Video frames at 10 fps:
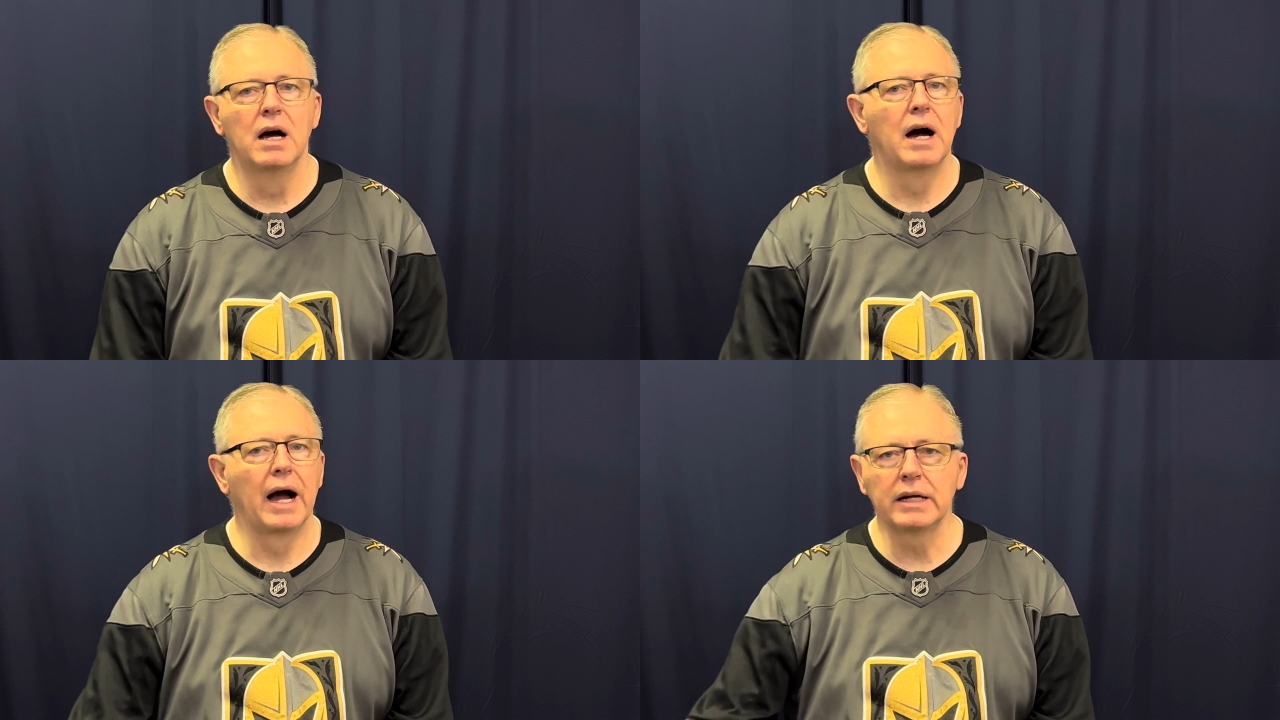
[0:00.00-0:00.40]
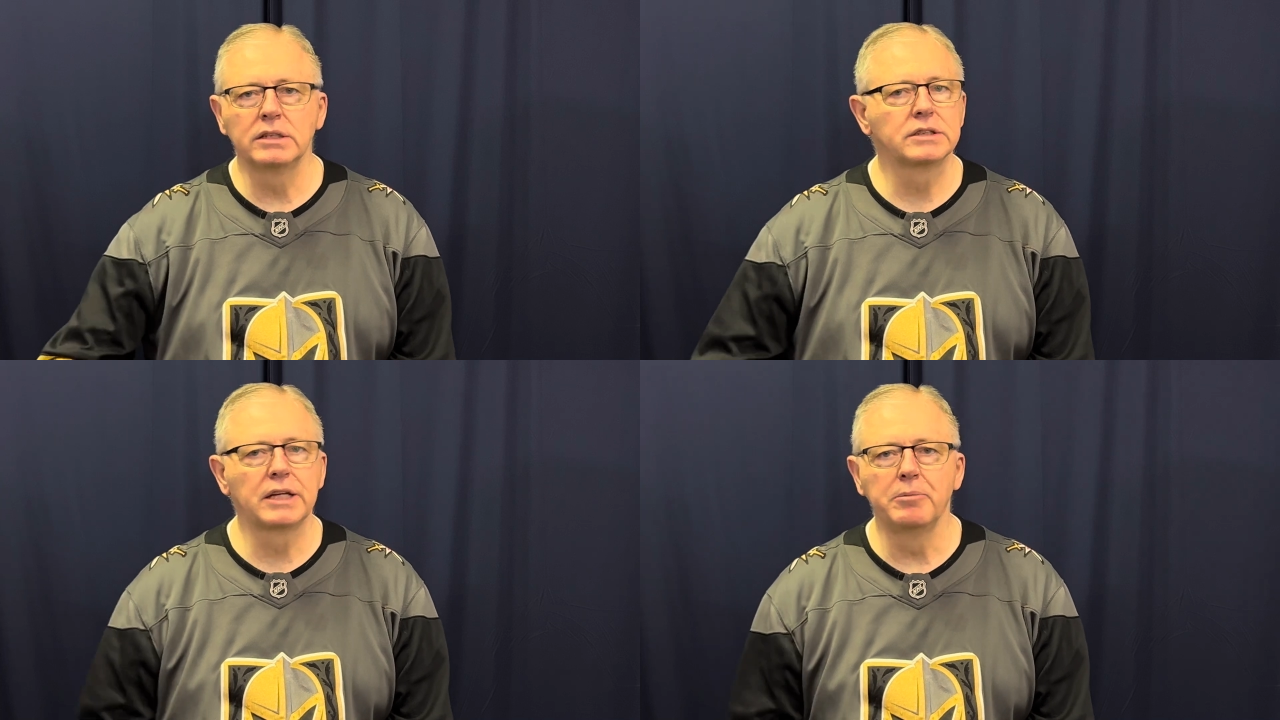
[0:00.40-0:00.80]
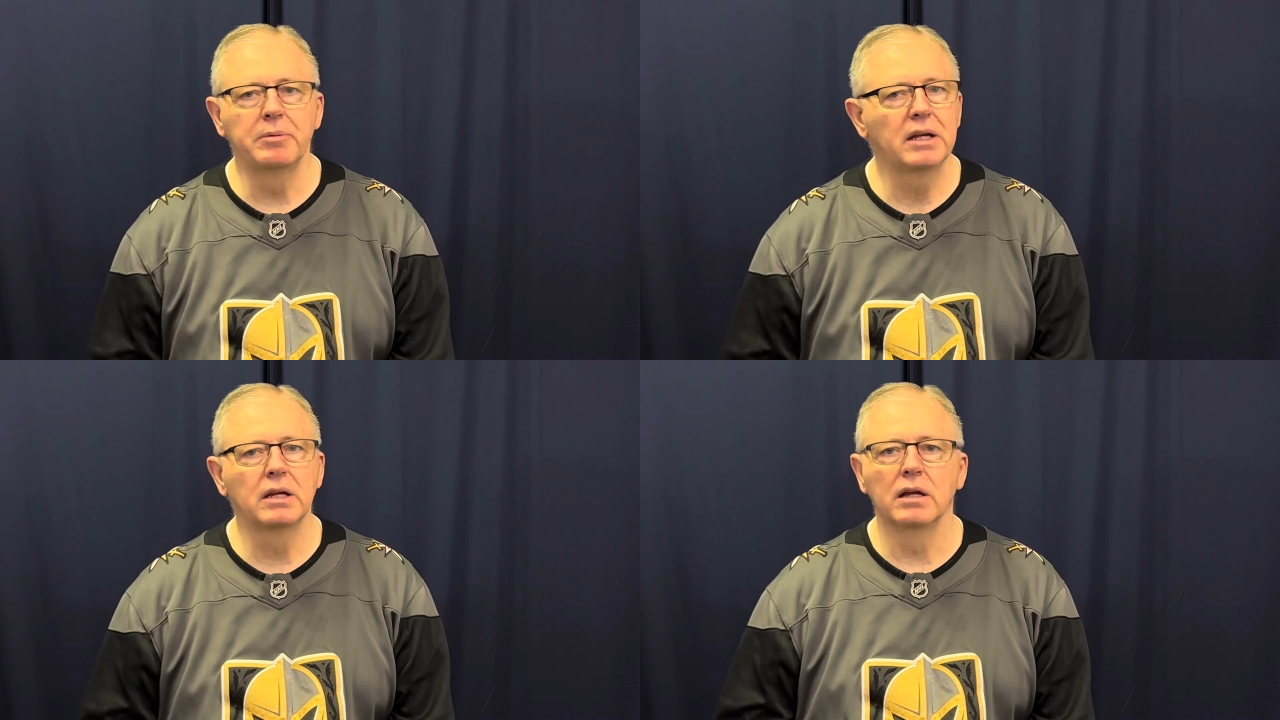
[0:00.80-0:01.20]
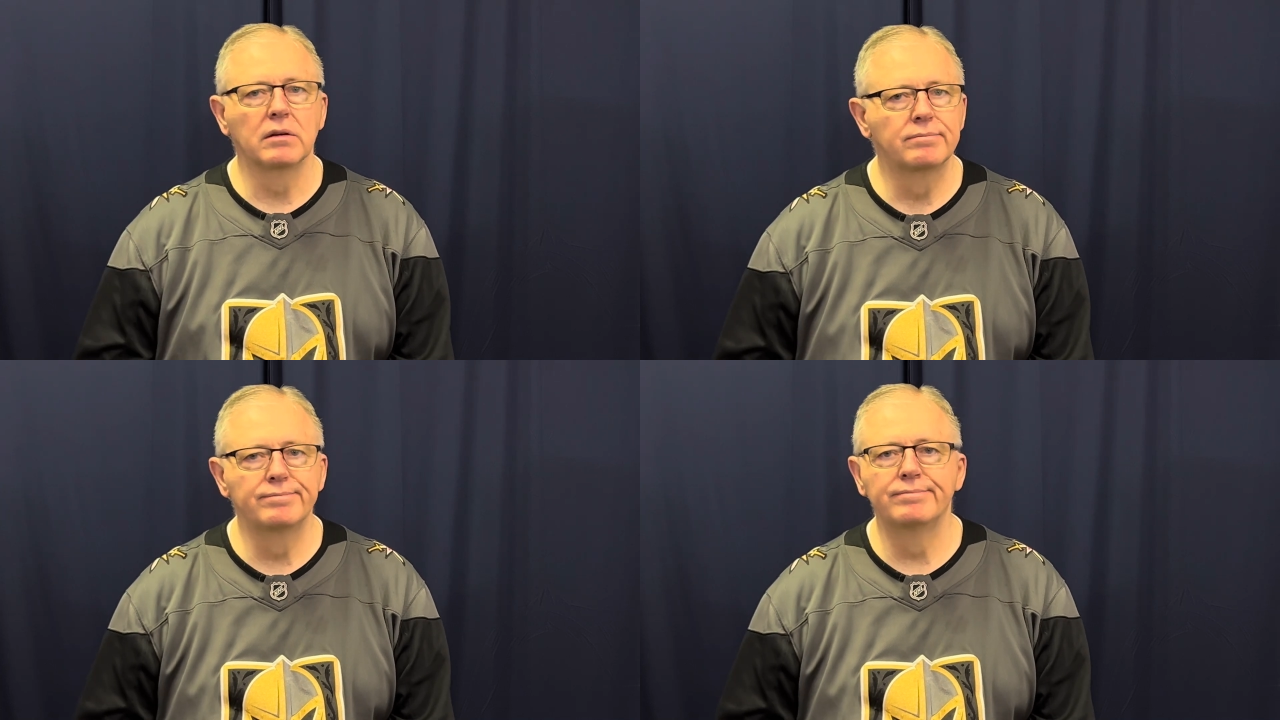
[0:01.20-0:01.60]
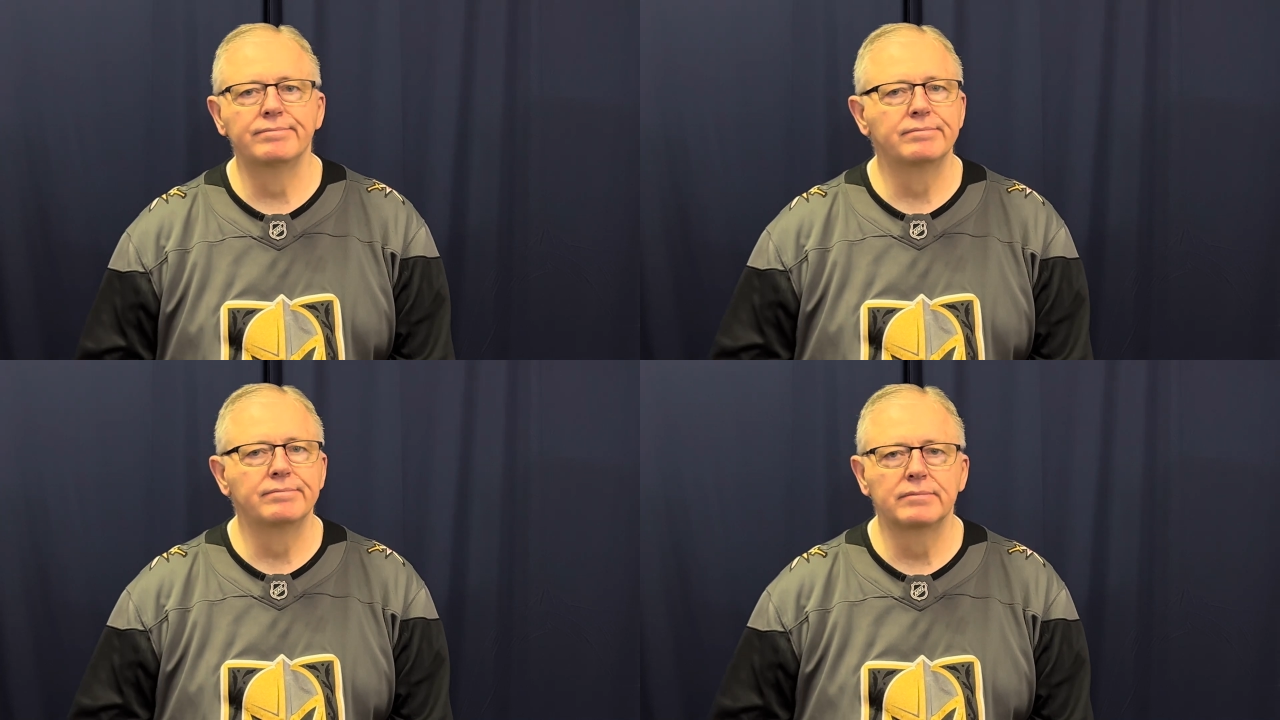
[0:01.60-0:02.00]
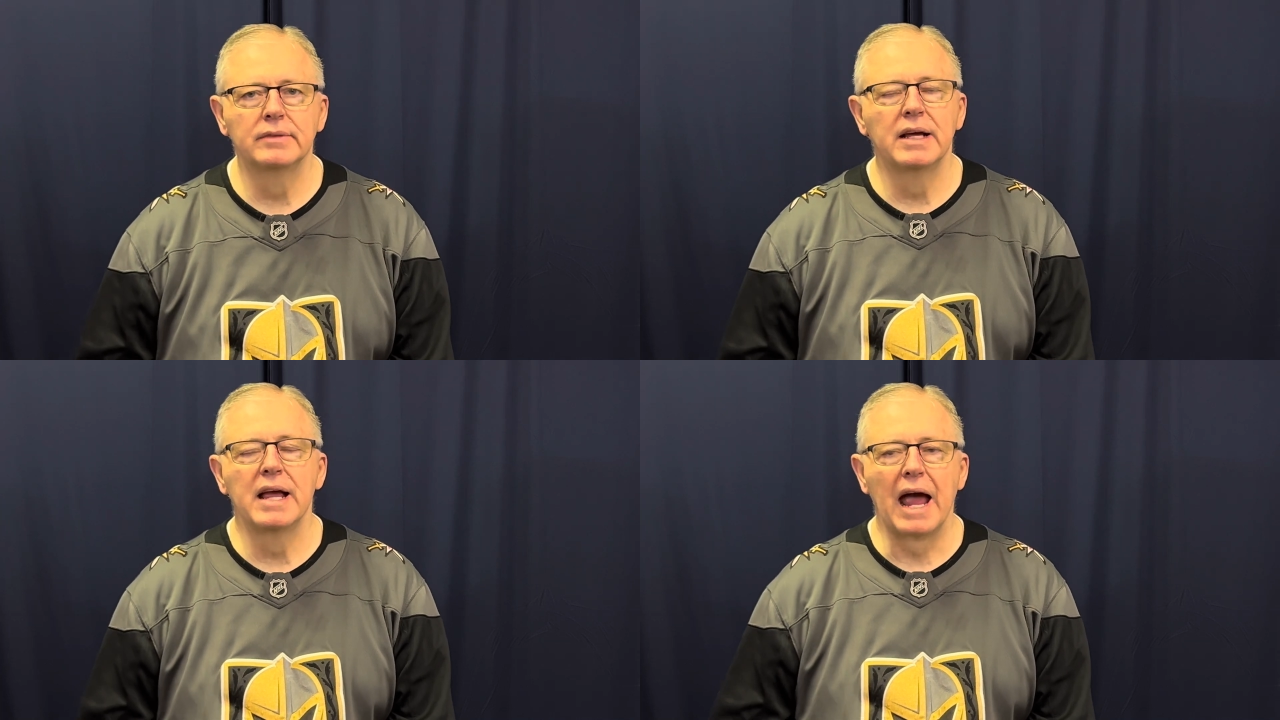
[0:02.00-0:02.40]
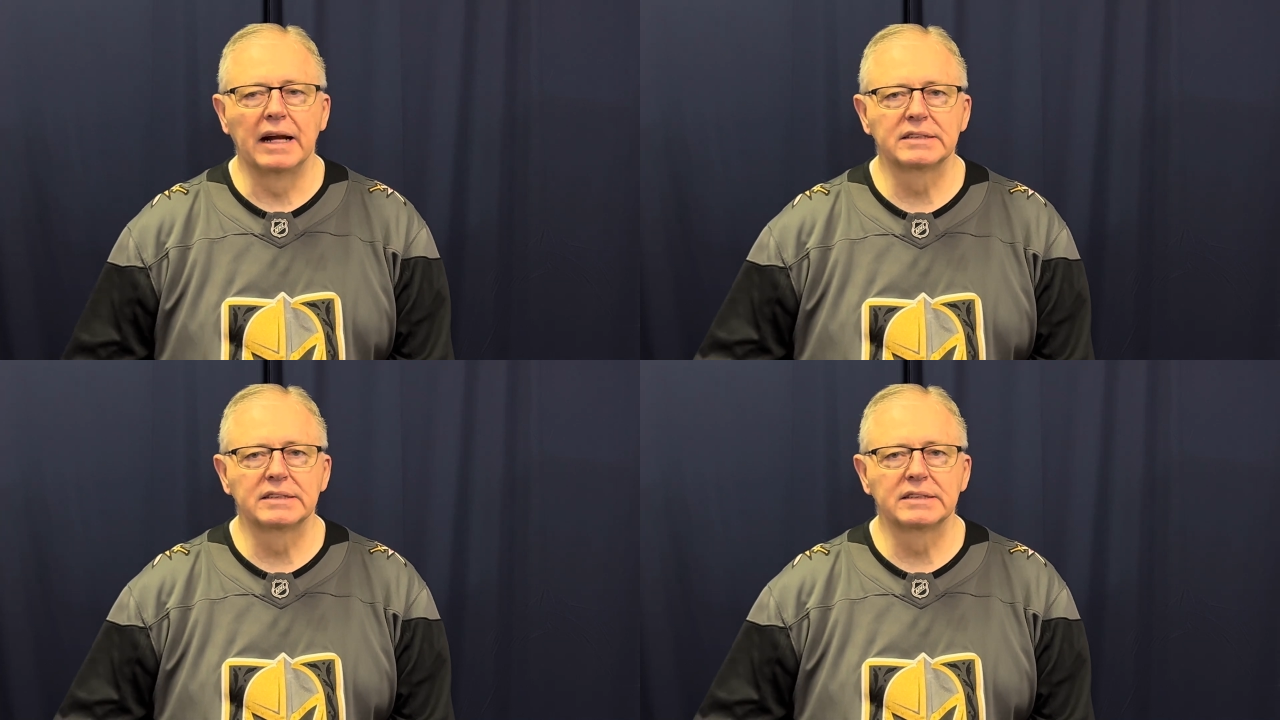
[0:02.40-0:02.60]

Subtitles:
I can just keep hitting it, and